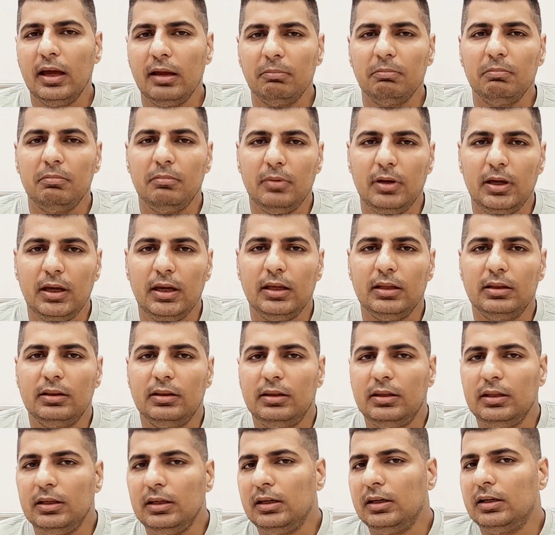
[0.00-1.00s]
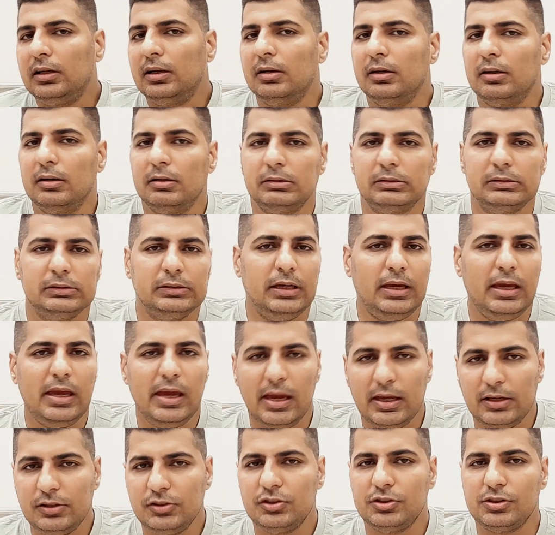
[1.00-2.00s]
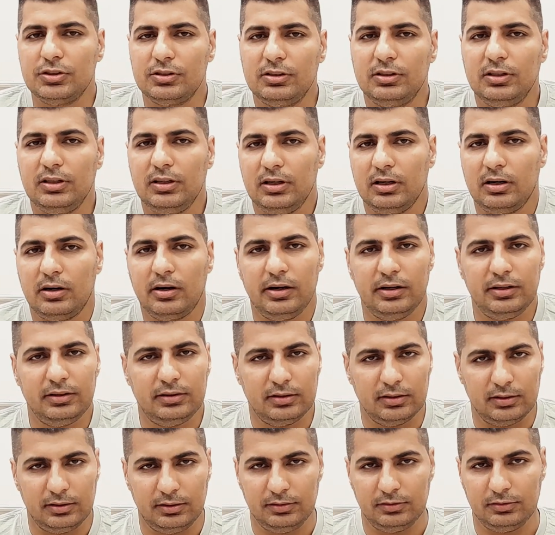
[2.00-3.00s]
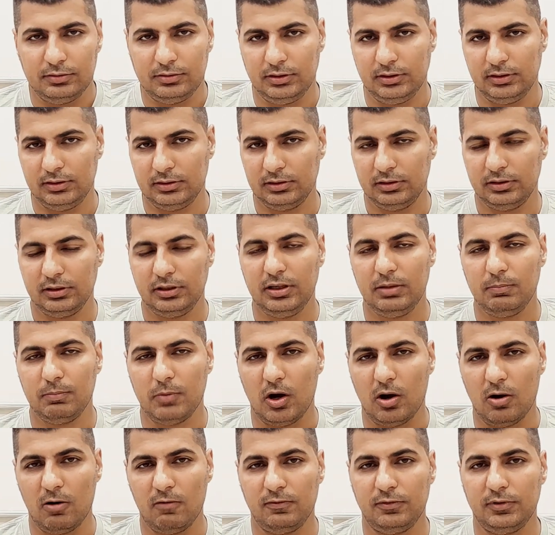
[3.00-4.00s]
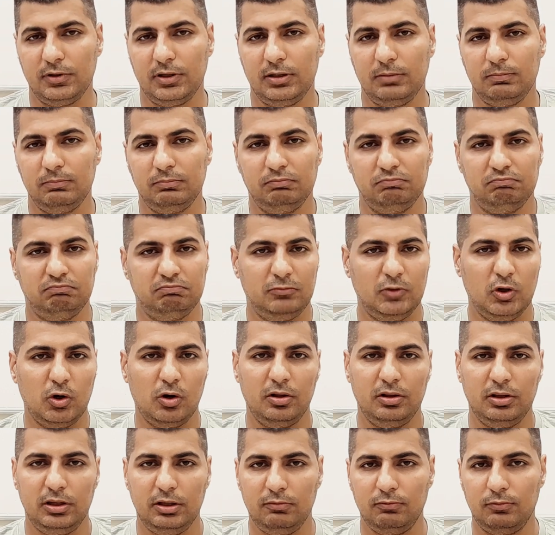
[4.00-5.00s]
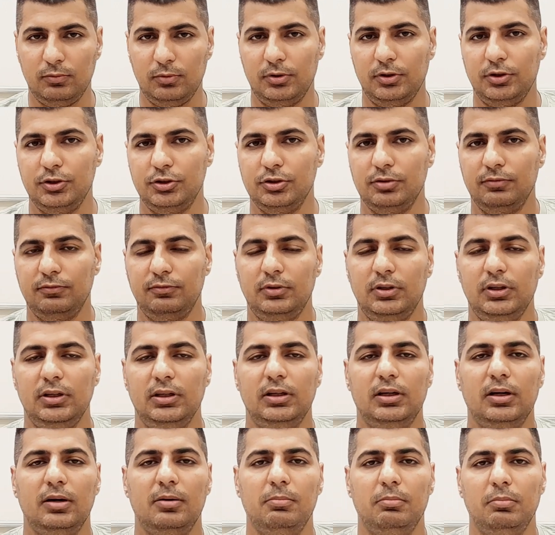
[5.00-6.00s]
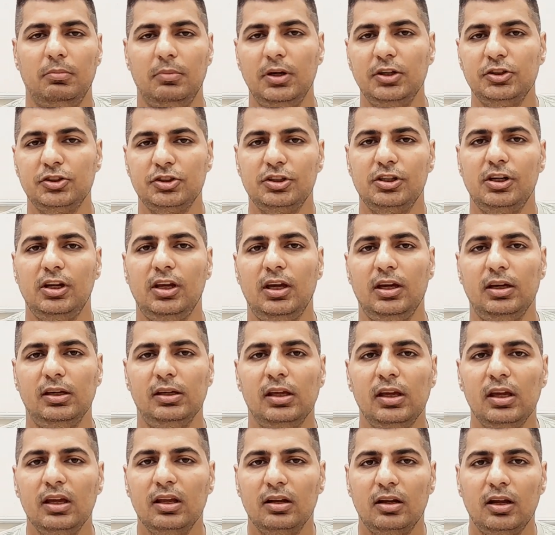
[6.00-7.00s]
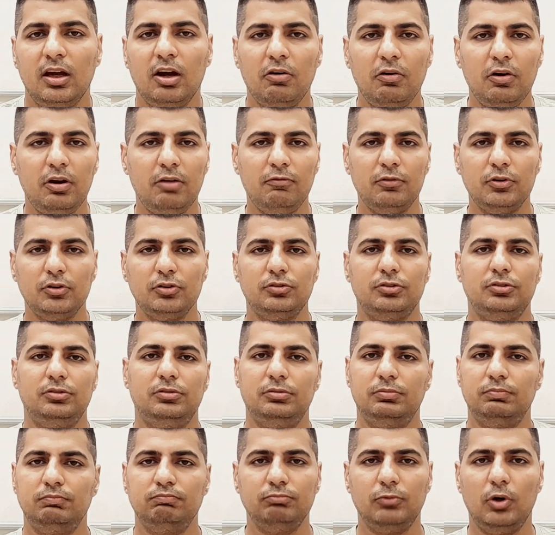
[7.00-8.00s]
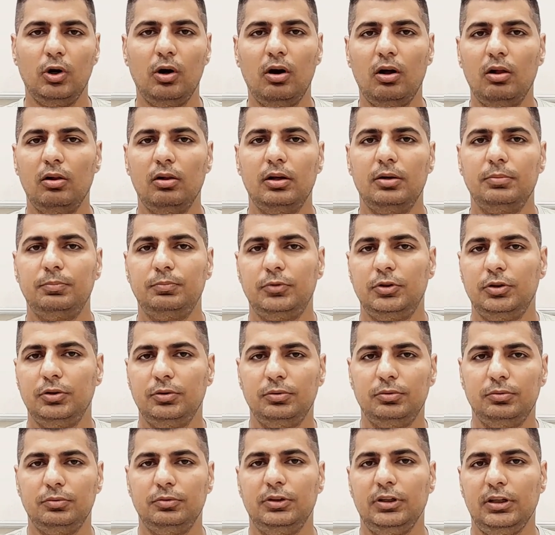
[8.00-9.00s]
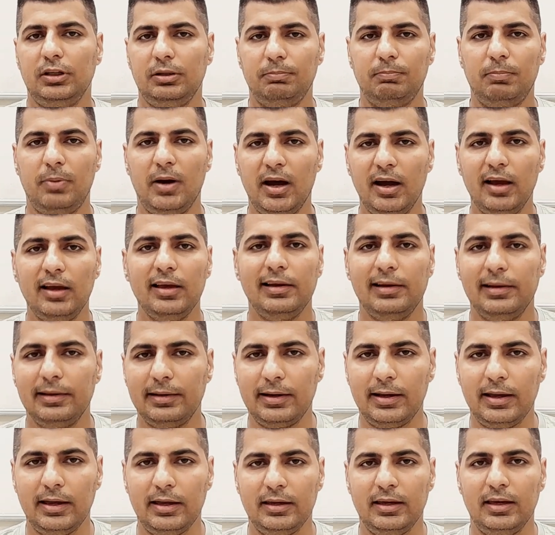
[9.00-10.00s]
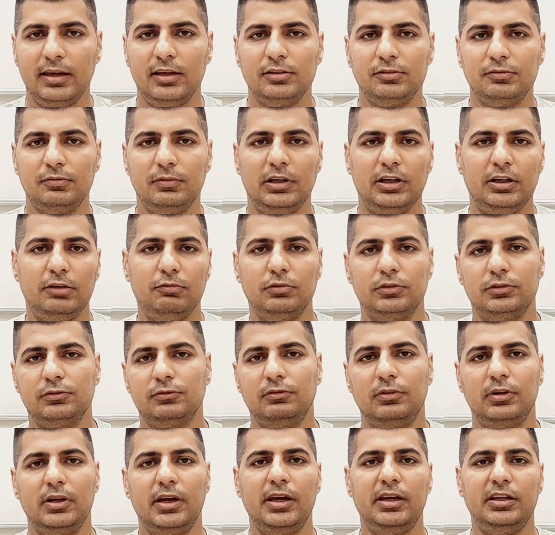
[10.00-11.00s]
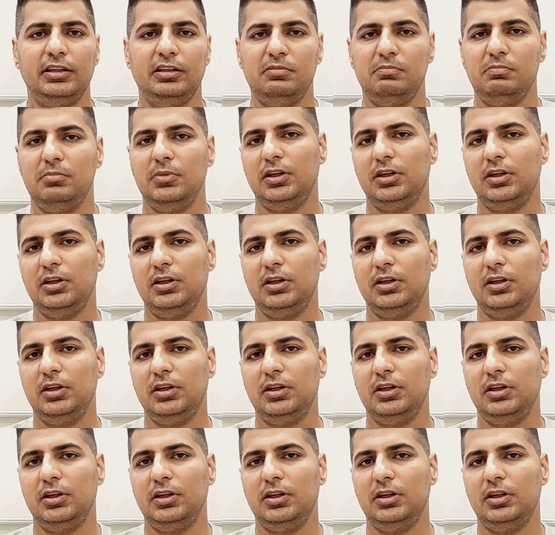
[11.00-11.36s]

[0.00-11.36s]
that made the engine, the RD-33 Klimov, on the verge of decommissioning. Now, it was all up to the pilot, I guess, when he was flying